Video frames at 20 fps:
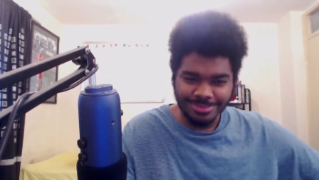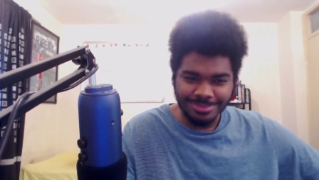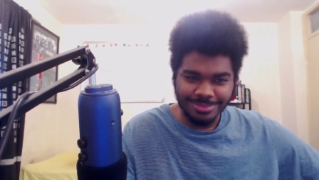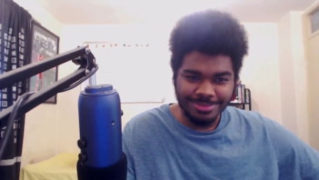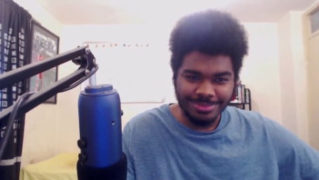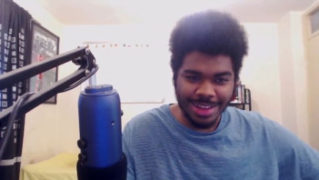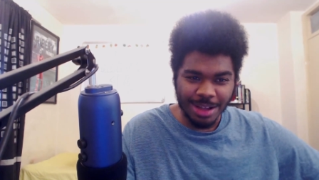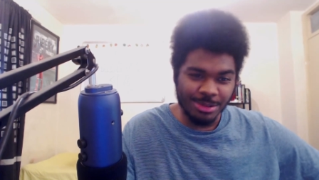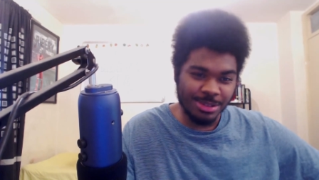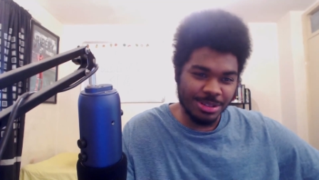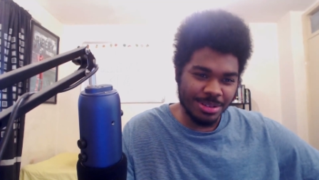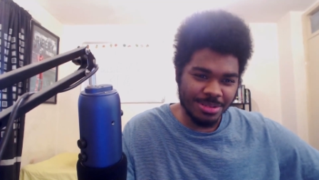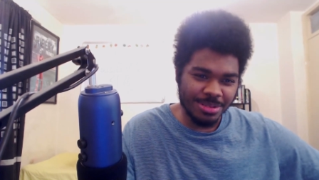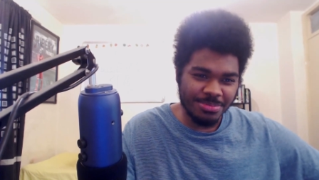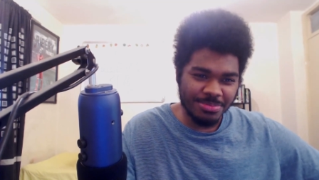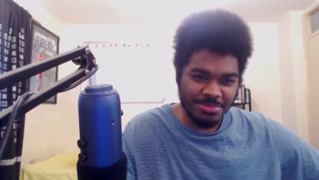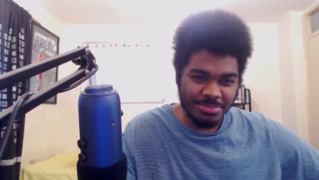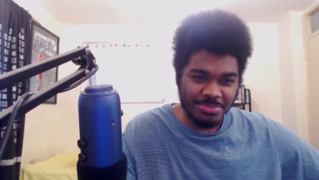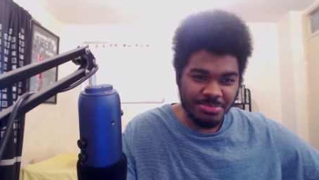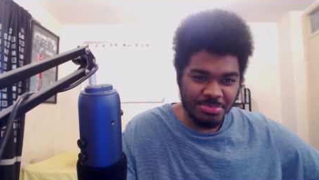That was a, uh,
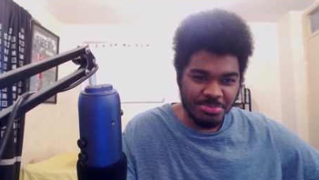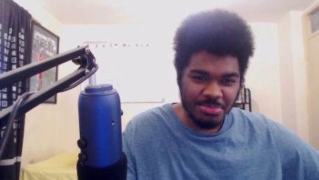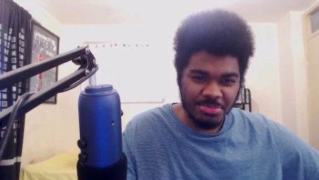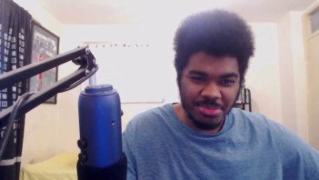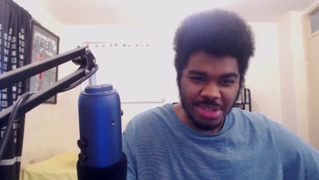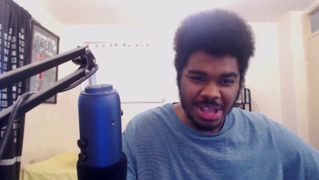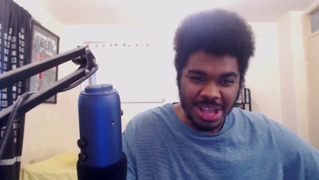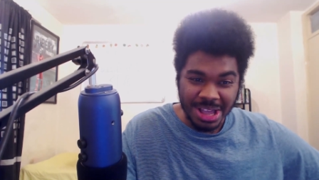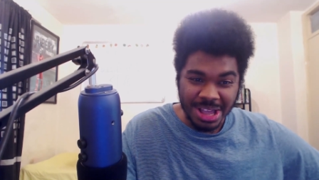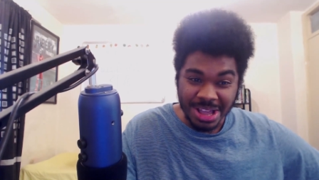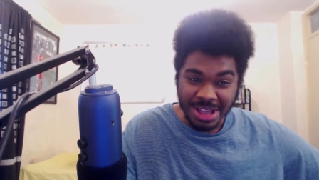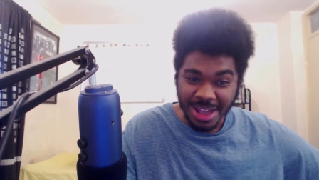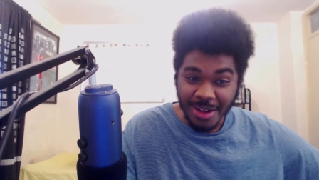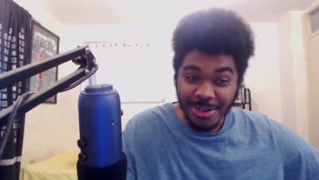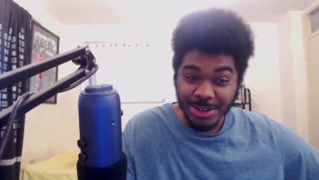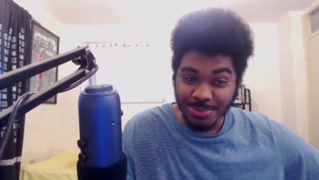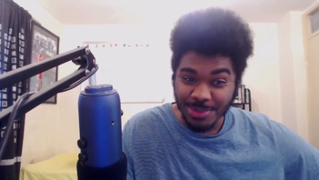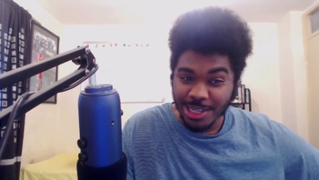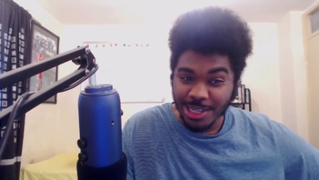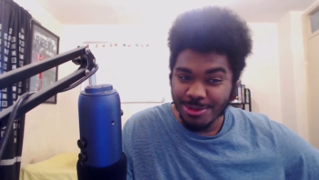that
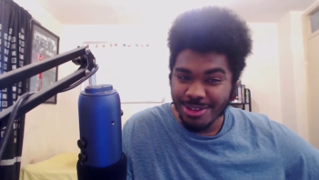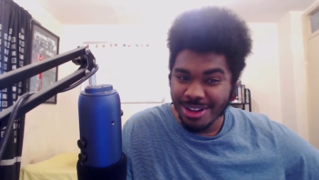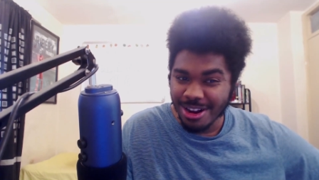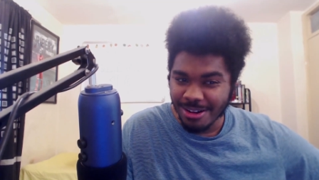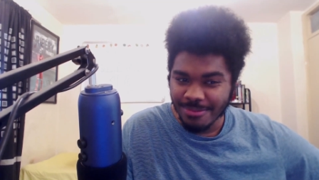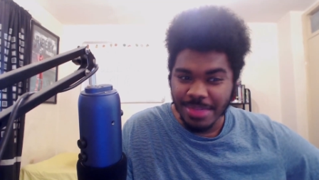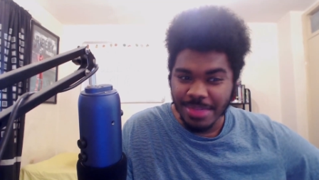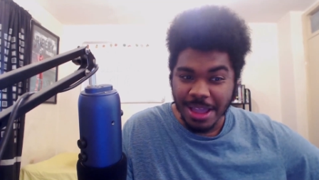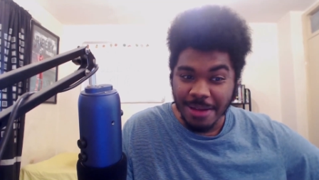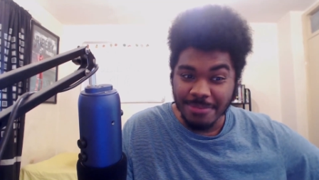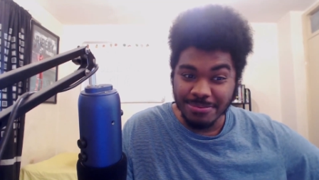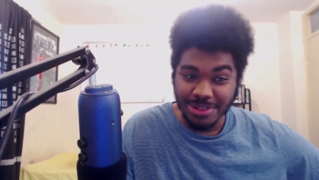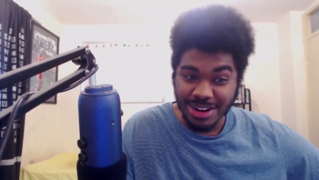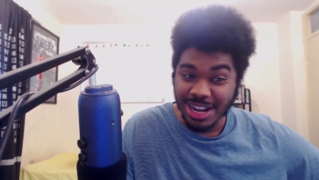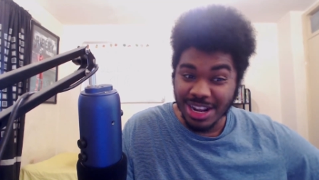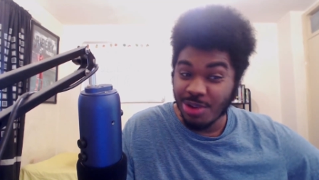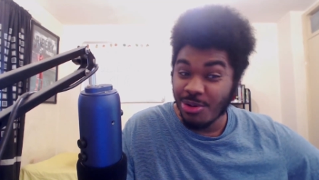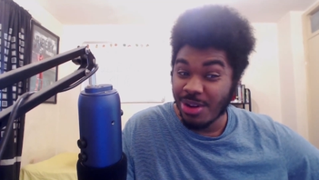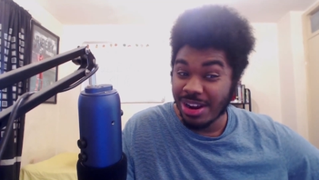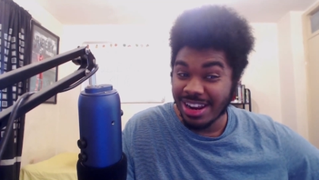was me speaking
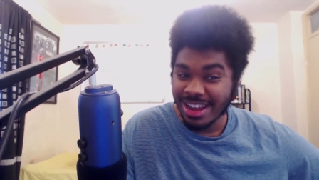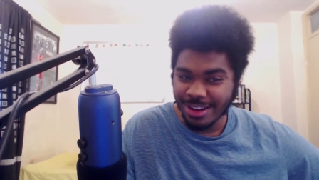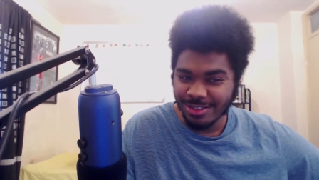pretty quickly.